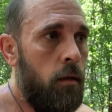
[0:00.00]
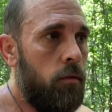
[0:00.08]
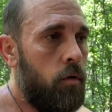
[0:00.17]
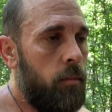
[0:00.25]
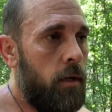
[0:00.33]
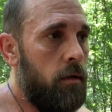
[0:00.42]

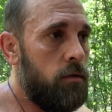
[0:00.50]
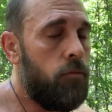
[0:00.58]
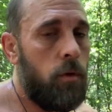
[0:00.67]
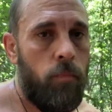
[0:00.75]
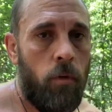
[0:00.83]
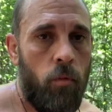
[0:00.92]
three miles,
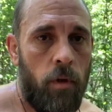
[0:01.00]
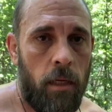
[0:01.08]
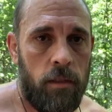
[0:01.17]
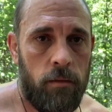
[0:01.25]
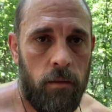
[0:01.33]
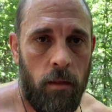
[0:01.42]
3.1
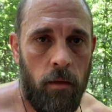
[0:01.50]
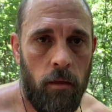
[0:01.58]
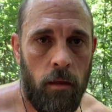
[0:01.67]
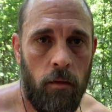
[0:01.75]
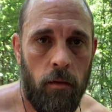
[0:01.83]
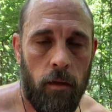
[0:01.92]
actually,
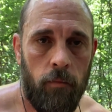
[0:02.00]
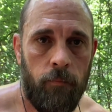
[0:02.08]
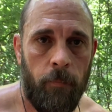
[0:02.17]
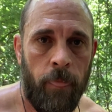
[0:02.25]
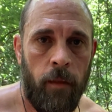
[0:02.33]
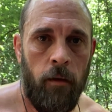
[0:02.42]
um,
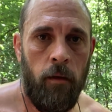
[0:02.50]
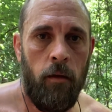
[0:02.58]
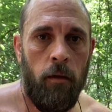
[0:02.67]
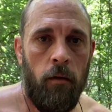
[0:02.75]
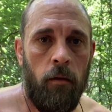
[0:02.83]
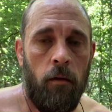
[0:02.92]

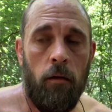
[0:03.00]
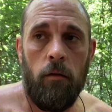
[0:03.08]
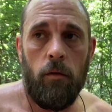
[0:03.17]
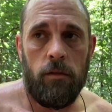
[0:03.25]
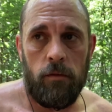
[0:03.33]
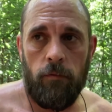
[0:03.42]

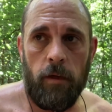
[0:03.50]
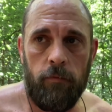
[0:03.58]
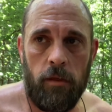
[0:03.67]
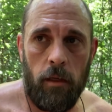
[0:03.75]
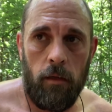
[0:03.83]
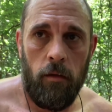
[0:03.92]
which is
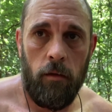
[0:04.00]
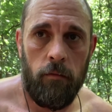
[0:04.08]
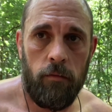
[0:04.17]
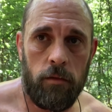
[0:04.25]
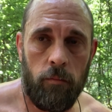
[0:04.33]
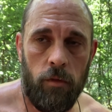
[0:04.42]
5K.
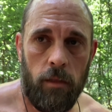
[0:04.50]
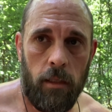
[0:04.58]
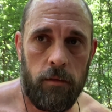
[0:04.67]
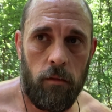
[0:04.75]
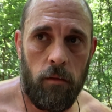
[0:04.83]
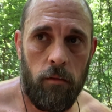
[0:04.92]
Some of you
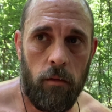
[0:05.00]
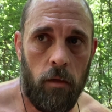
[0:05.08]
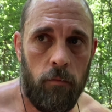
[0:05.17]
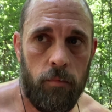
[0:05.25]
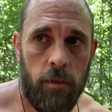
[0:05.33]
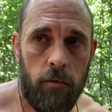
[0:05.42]
guys are not
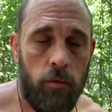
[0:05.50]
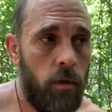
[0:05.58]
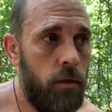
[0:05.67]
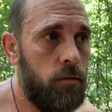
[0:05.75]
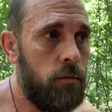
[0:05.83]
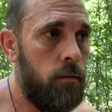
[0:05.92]
particularly
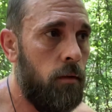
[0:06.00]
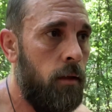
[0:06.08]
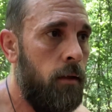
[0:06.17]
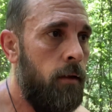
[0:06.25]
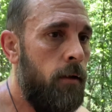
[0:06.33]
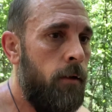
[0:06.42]
runners,
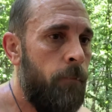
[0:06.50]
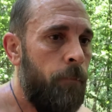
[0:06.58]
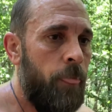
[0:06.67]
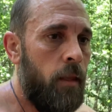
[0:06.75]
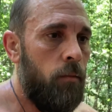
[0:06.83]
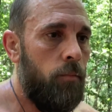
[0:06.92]

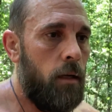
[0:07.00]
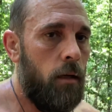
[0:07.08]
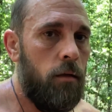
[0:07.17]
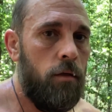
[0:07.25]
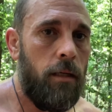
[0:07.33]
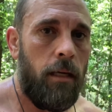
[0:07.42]
but uh,
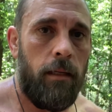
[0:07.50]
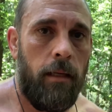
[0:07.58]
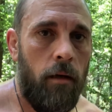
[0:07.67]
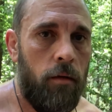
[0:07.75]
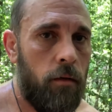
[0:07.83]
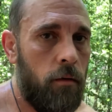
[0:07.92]
you gotta get
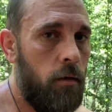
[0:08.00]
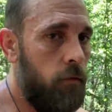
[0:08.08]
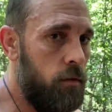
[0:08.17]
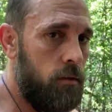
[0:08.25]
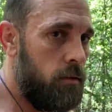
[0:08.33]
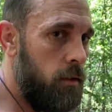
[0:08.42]
out here. As
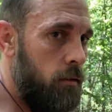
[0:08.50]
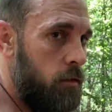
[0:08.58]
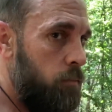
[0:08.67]
you can see, this